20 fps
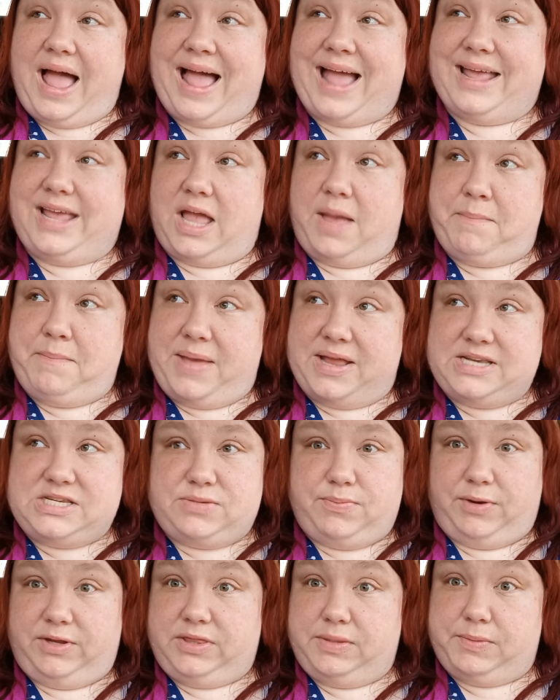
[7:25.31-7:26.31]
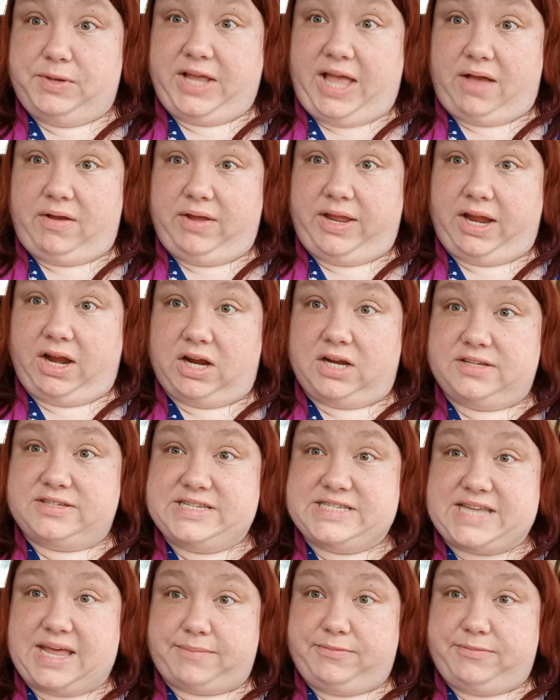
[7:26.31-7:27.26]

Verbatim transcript: I meant to bring the book out here because it's